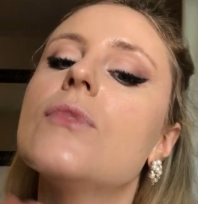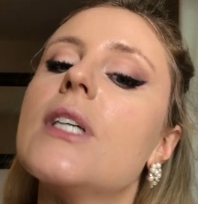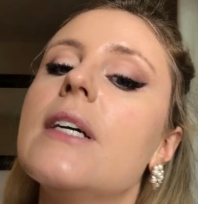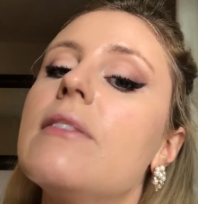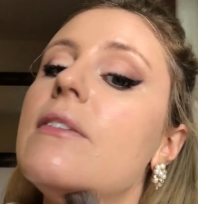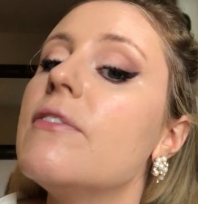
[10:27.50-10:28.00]
I
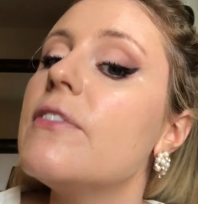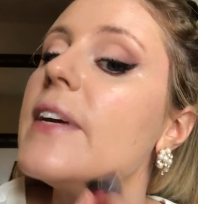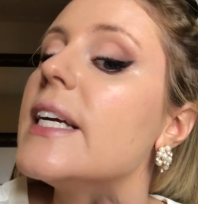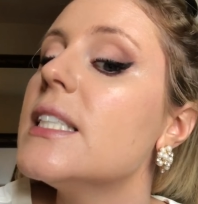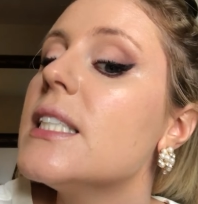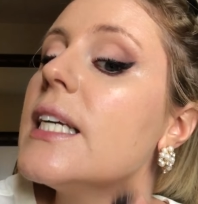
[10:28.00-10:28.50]
haven't
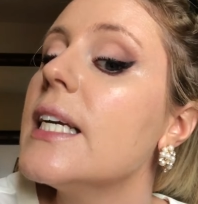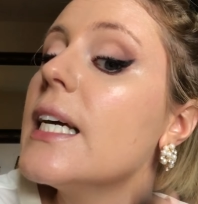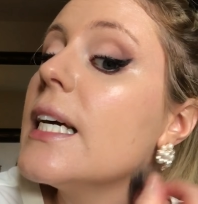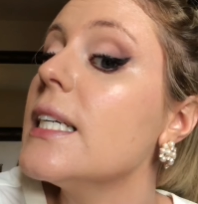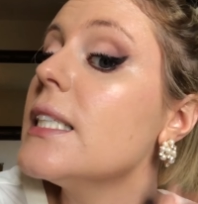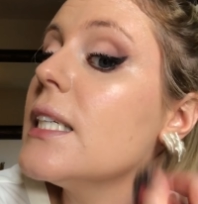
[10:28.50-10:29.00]
fake
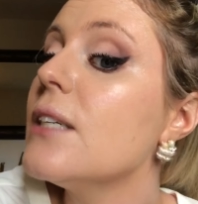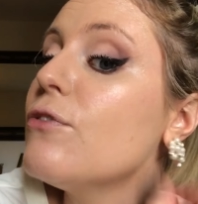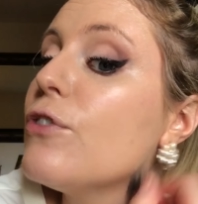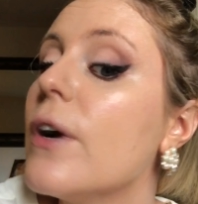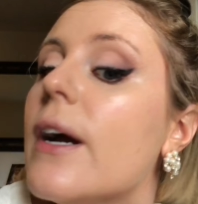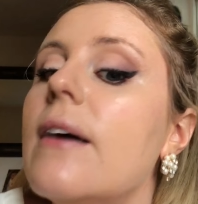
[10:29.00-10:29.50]
tanned in
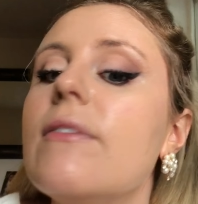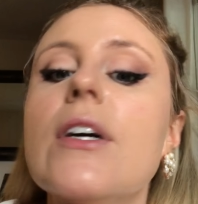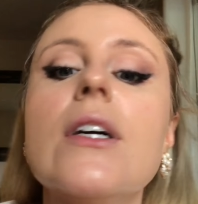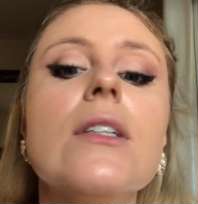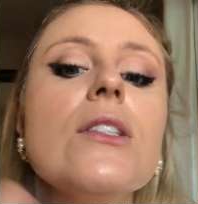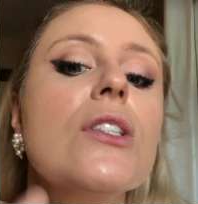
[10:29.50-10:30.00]

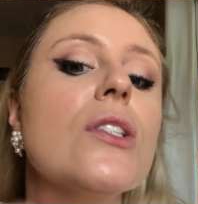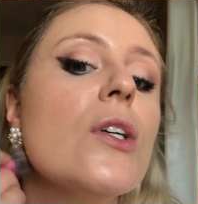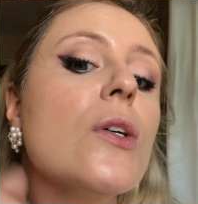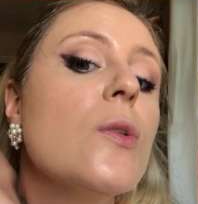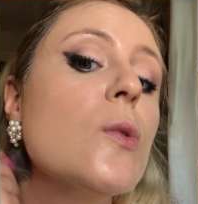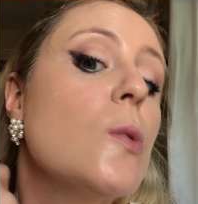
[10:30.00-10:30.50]
forever,
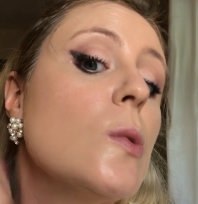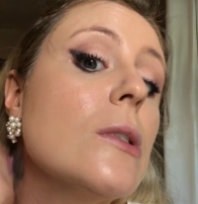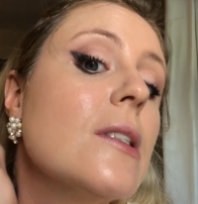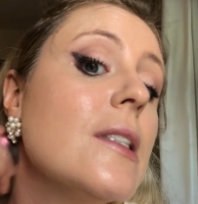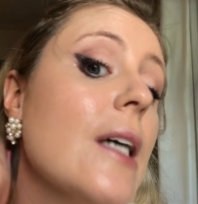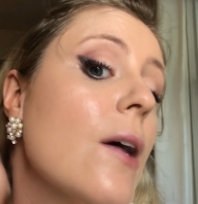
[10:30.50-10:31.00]
so
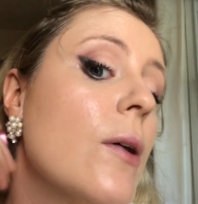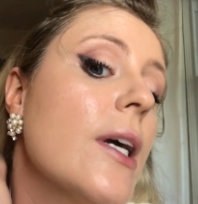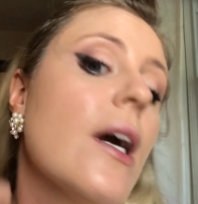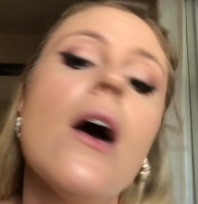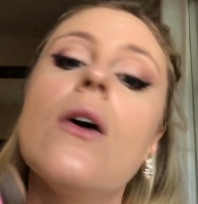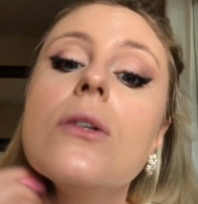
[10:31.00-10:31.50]
down it
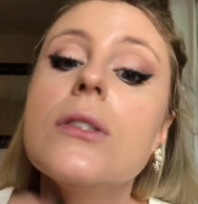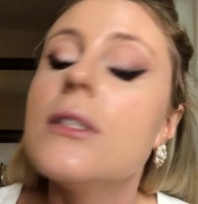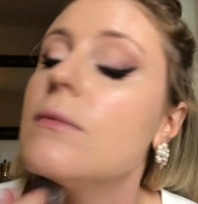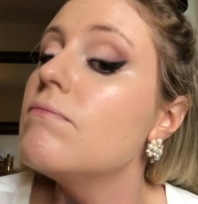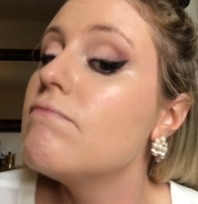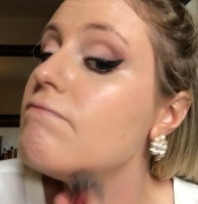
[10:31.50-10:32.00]
goes.